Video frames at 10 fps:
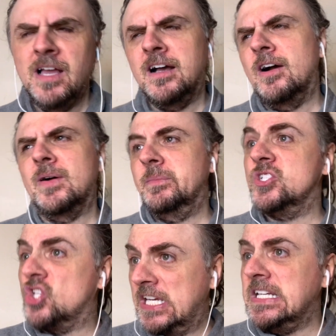oh, I'm a
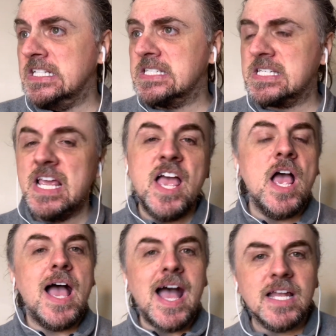genius.
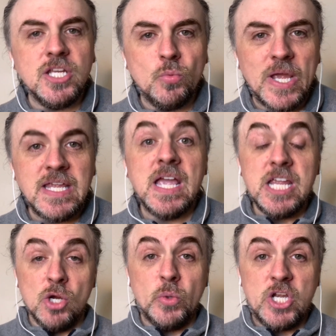Anyway,
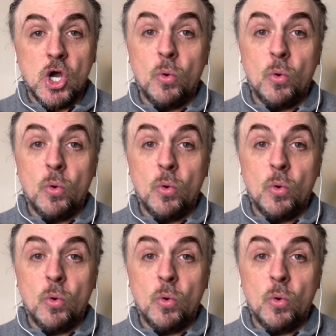here we go.